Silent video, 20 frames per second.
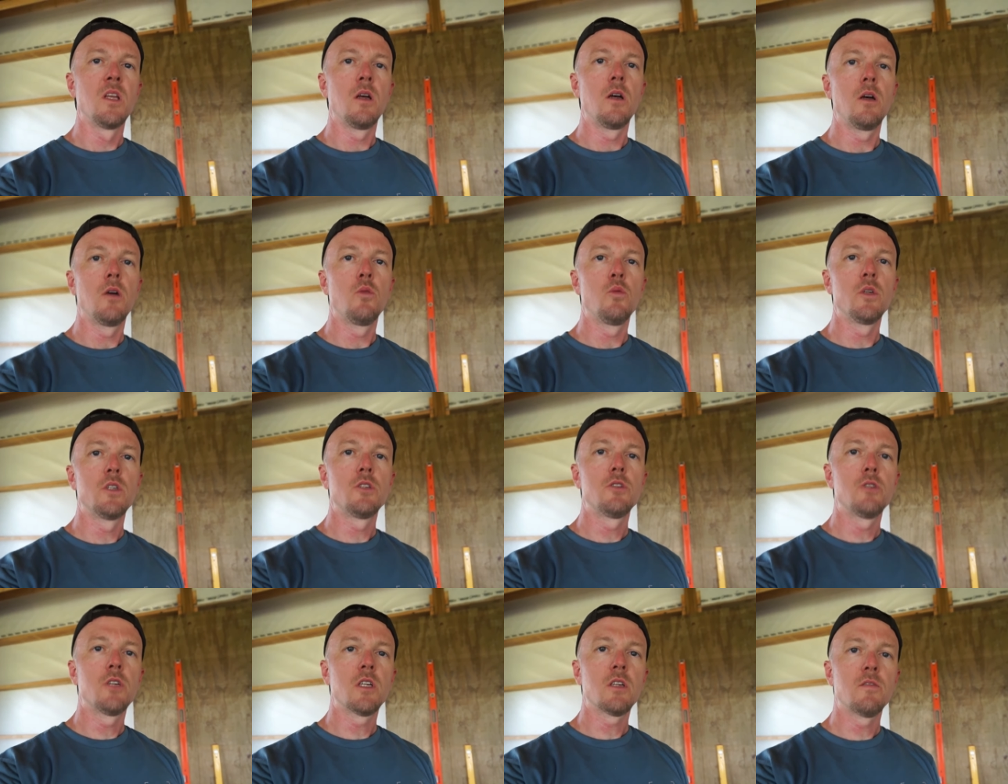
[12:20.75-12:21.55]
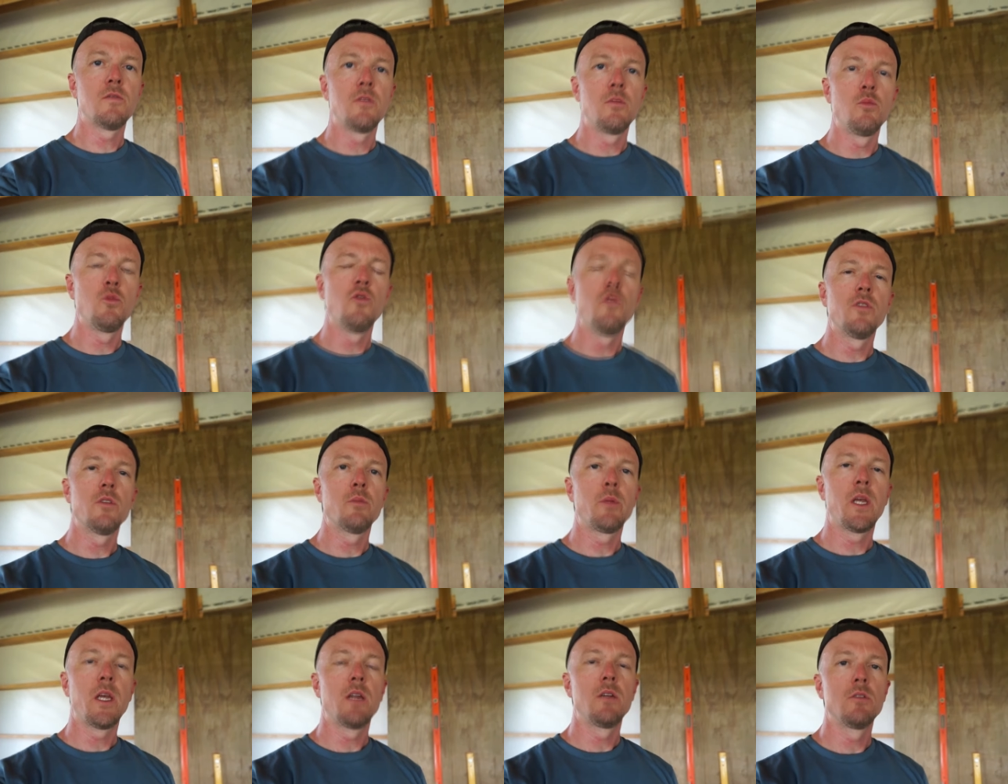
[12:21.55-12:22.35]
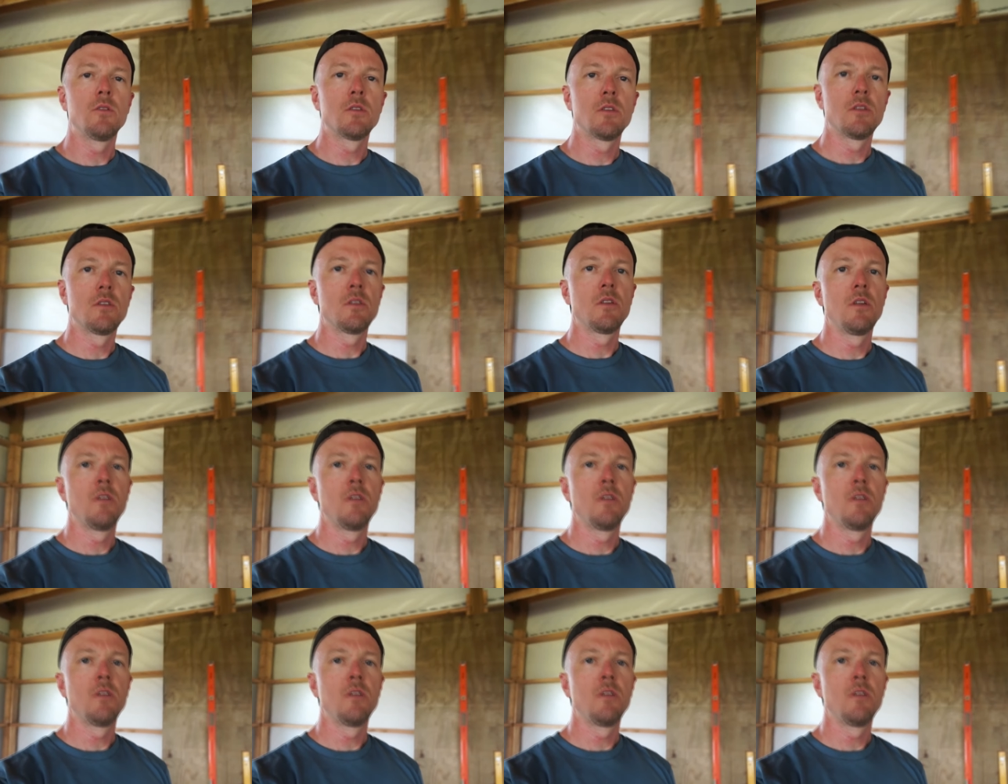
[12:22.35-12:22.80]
Uh, one trick for moving panels is